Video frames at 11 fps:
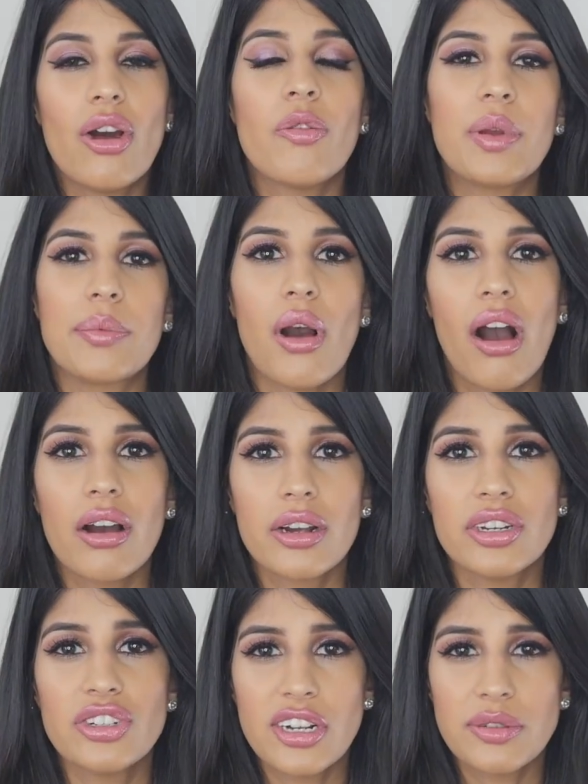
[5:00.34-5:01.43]
lot of people are going
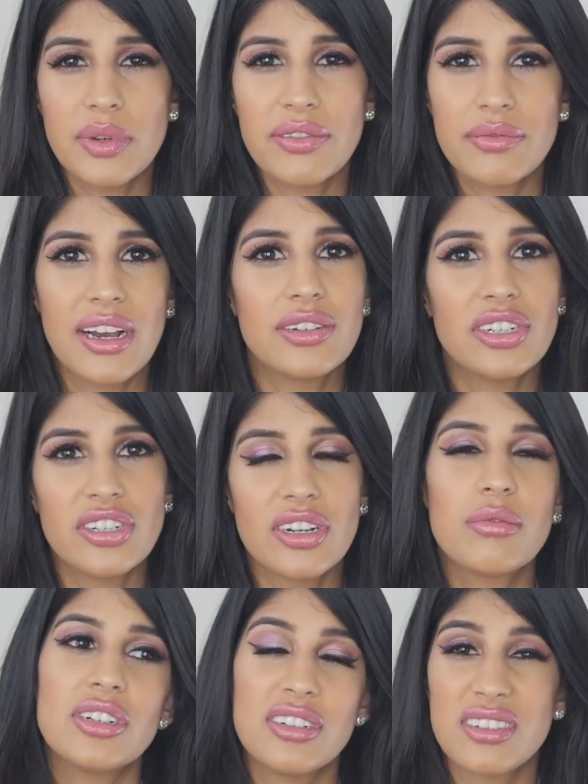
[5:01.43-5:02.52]
to judge me from that
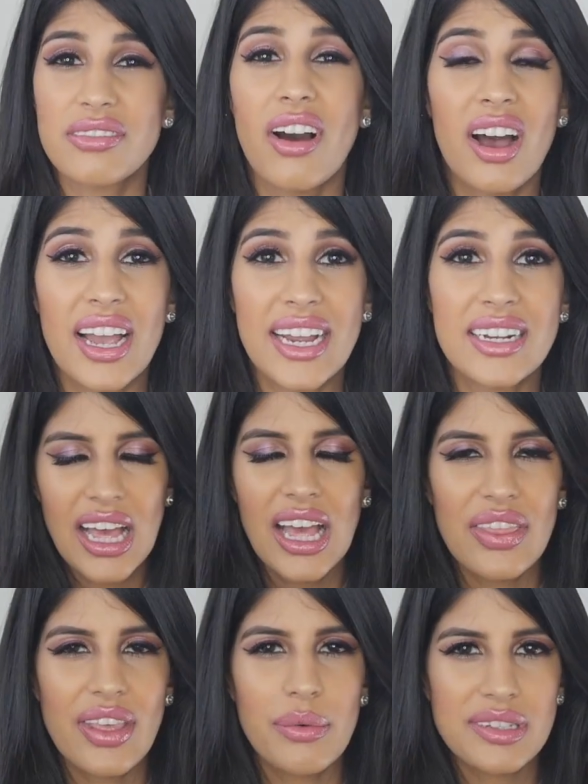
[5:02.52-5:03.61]
audition, which is fine.
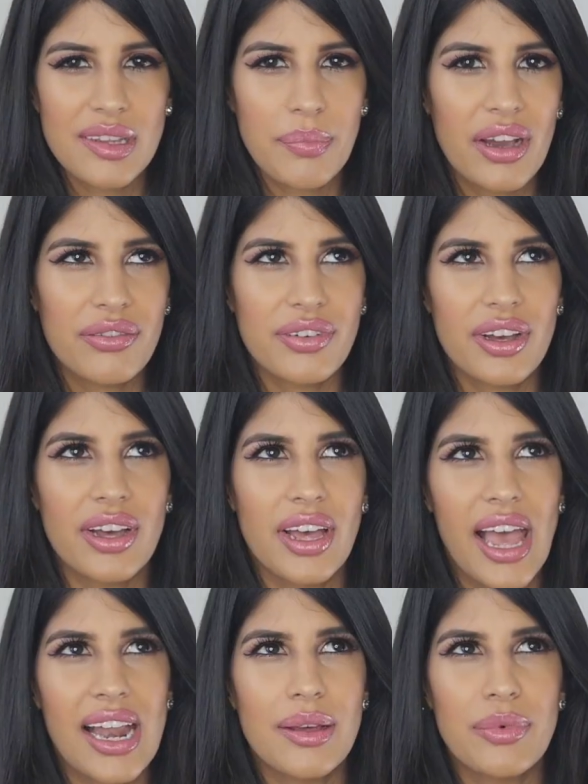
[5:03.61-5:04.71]
There was a bit of an
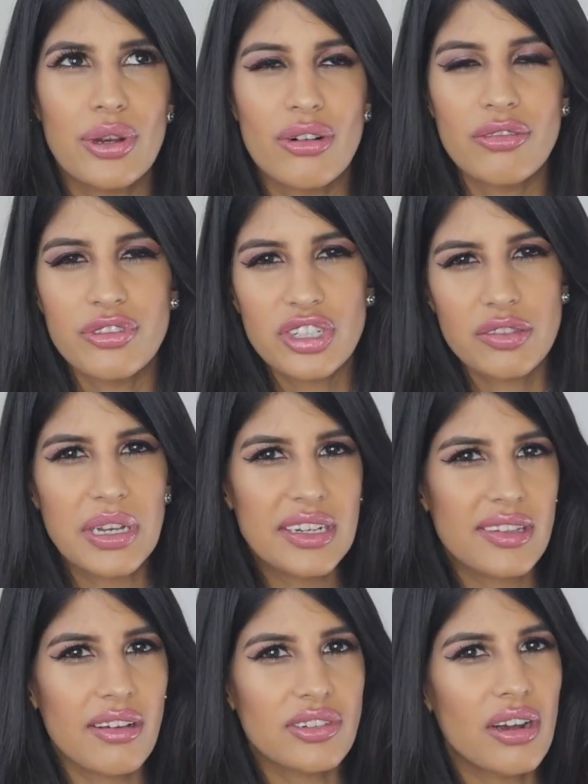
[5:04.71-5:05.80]
element of, just
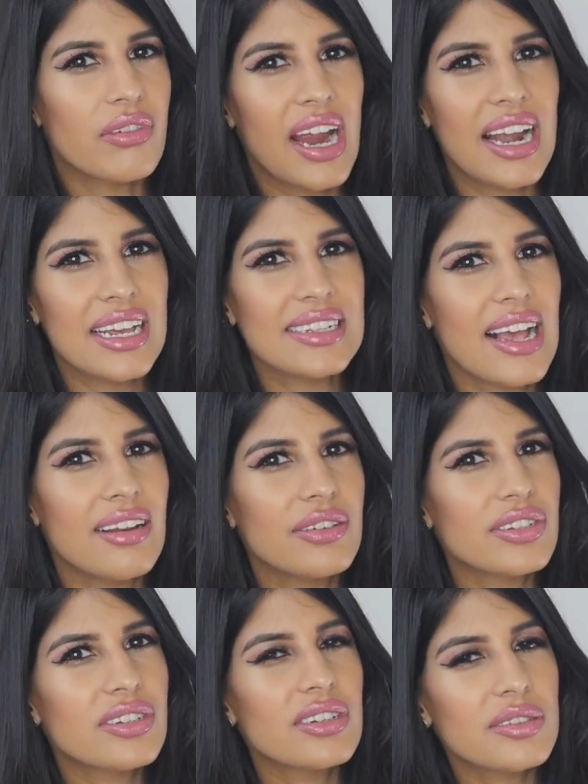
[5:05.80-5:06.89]
because I've done reality
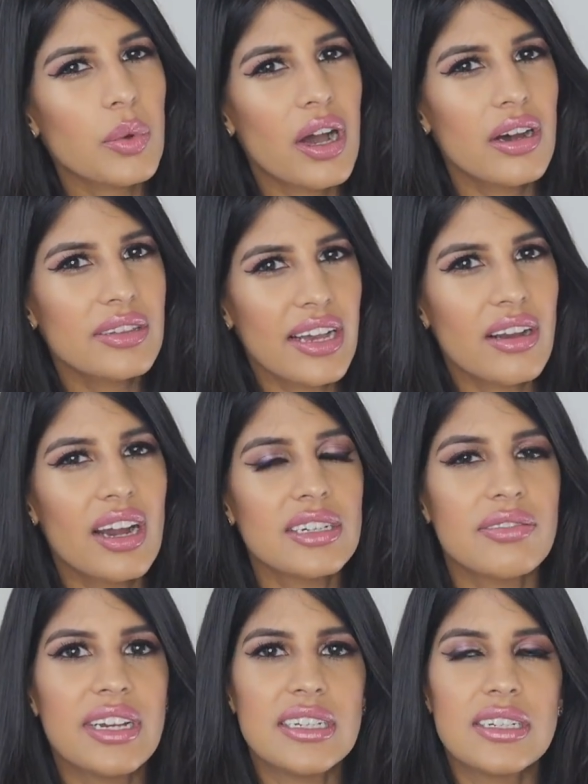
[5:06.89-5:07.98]
television as well, that kind
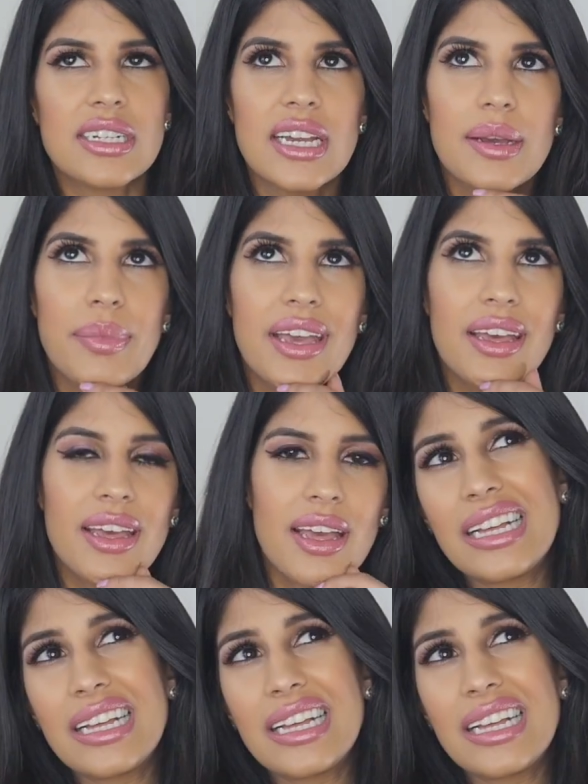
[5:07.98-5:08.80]
of hindered it a bit.